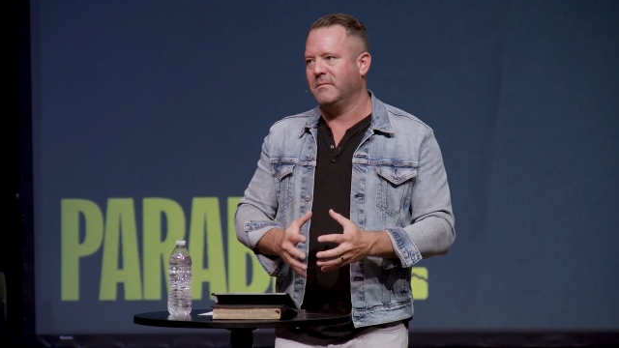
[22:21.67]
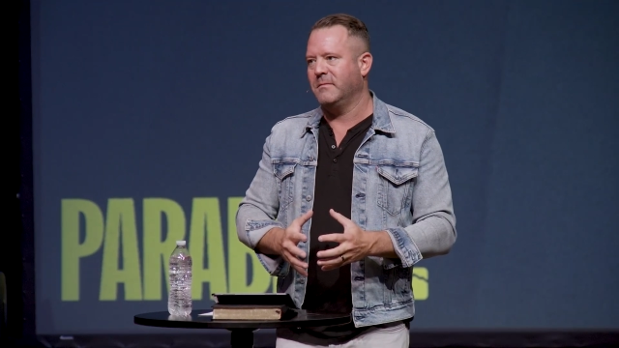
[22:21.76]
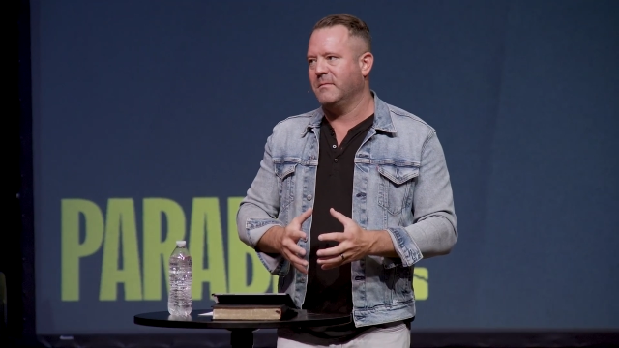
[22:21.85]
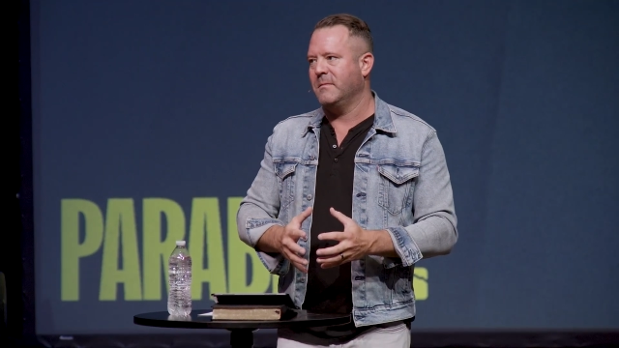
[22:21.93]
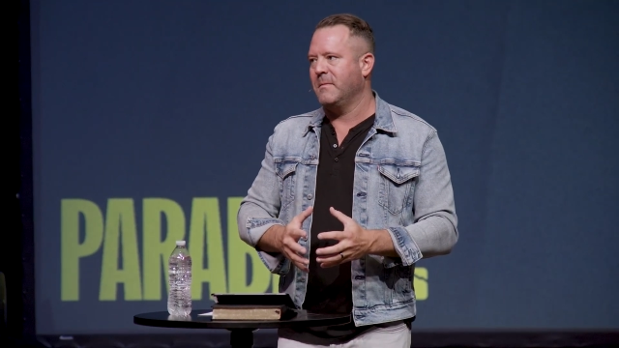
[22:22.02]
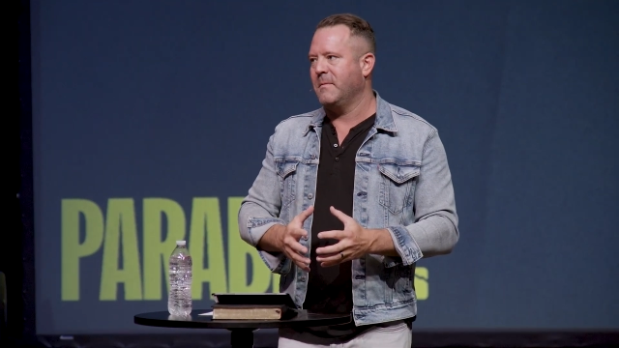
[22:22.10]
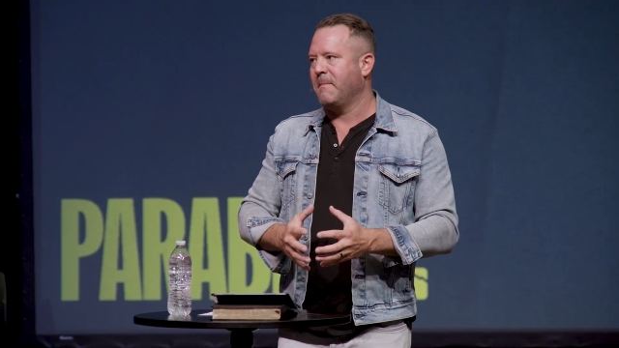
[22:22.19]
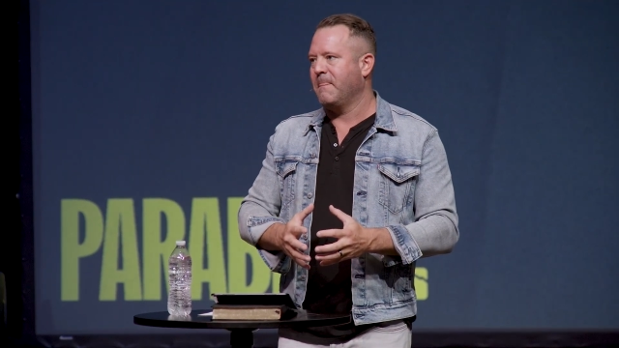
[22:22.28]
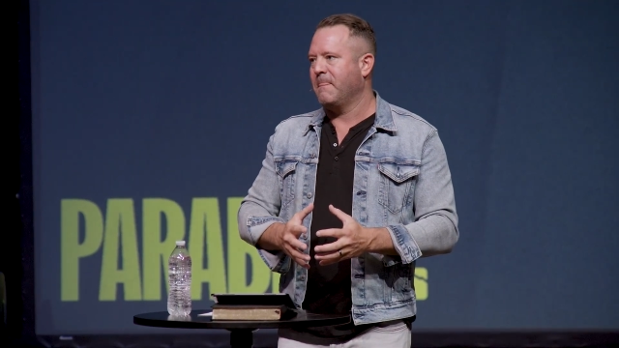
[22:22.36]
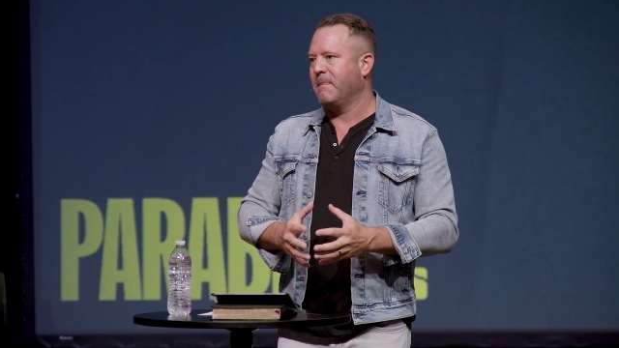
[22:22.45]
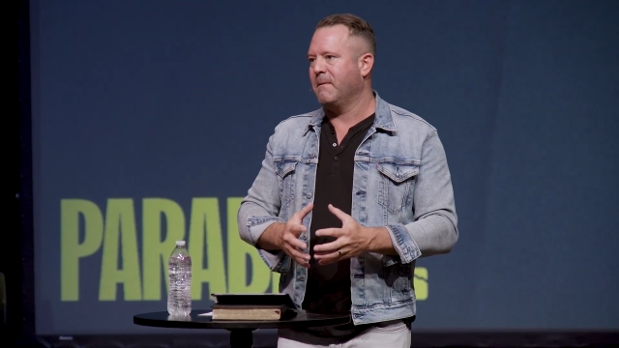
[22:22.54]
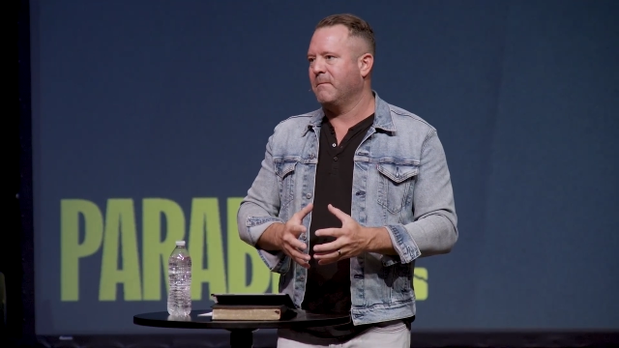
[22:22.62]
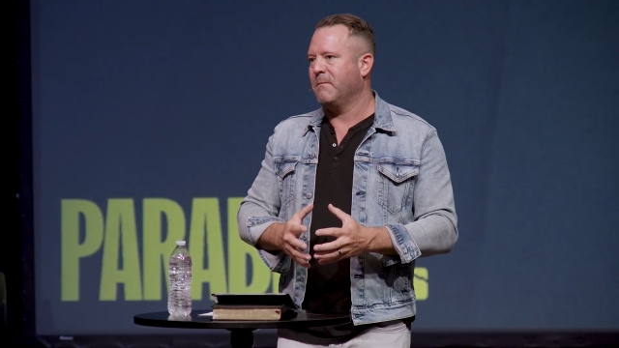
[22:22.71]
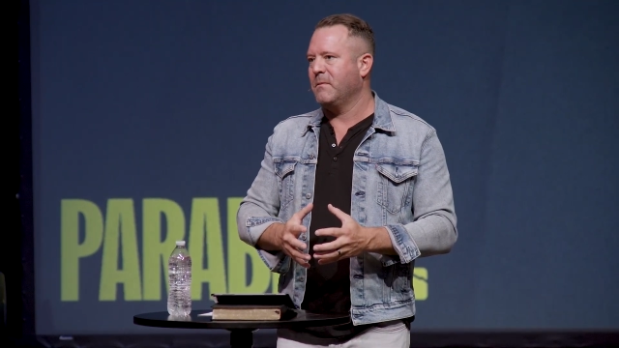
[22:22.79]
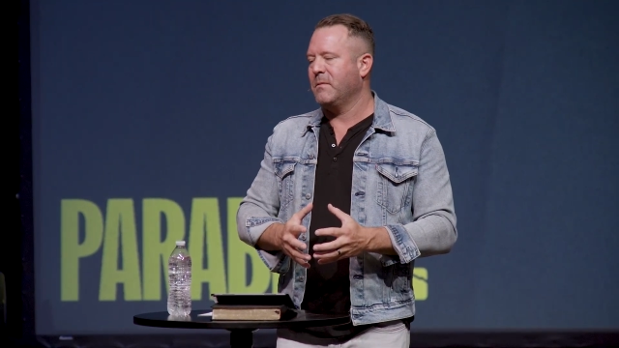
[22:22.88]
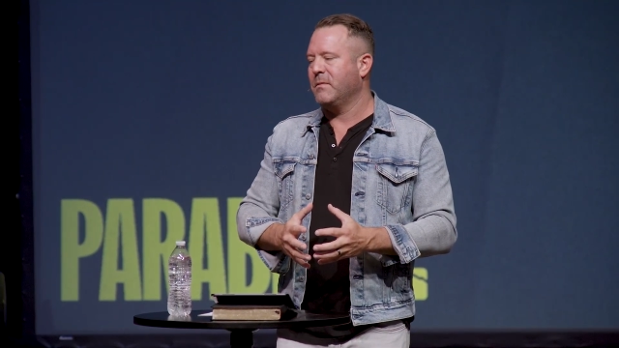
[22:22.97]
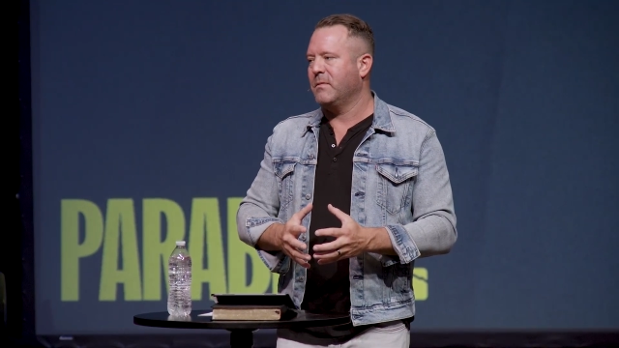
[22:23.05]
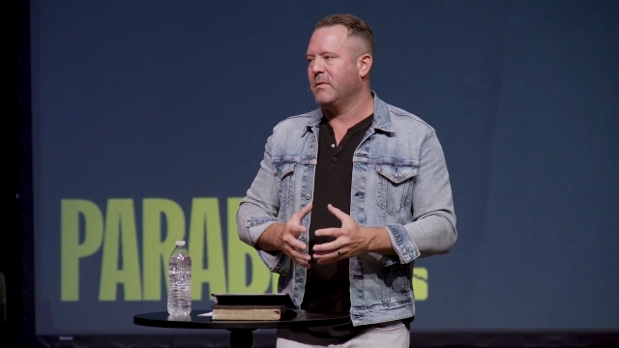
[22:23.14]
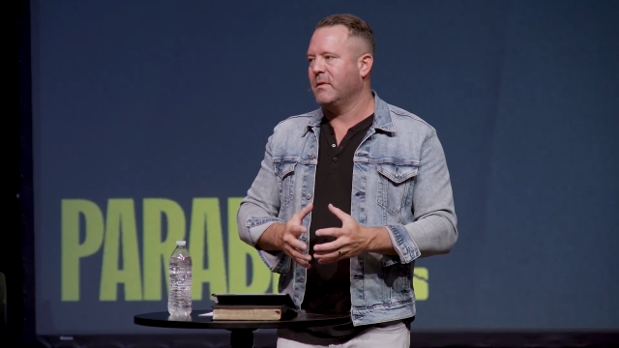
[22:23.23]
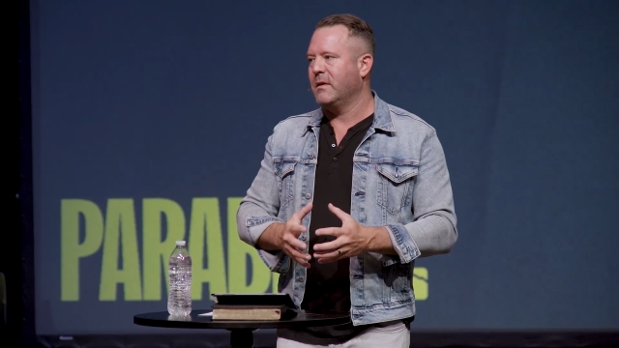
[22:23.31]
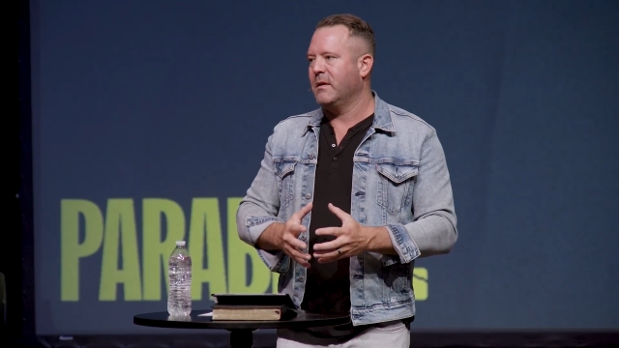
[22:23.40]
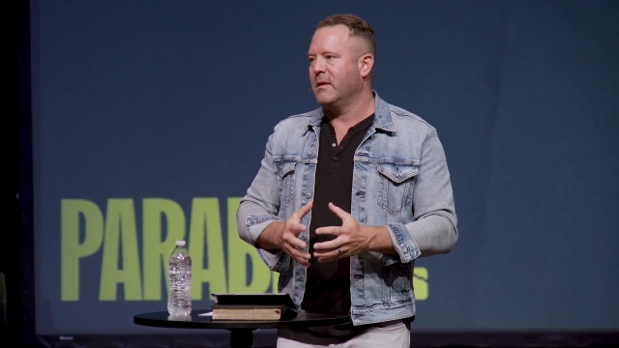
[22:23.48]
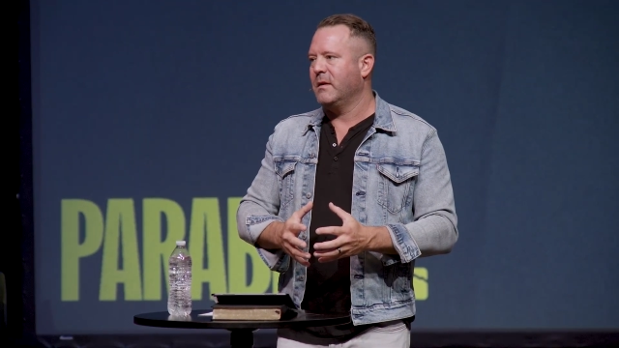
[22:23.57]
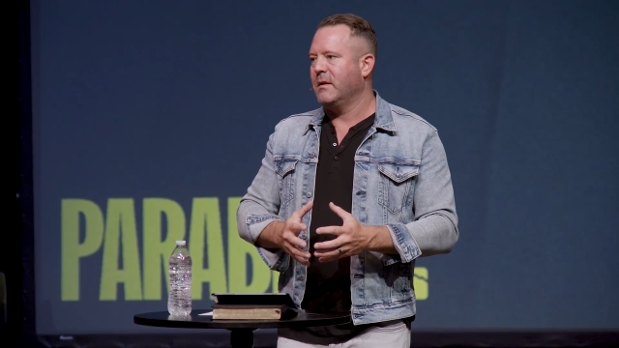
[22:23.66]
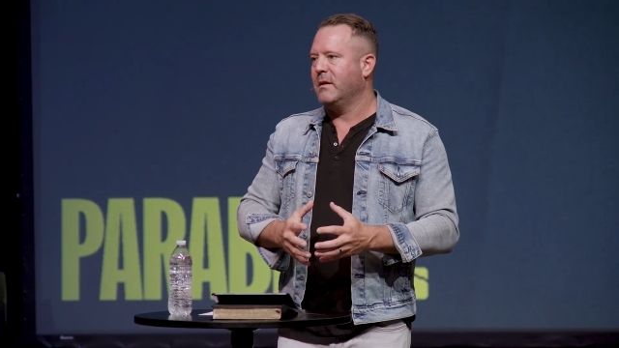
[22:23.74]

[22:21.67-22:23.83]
Nobody speaks.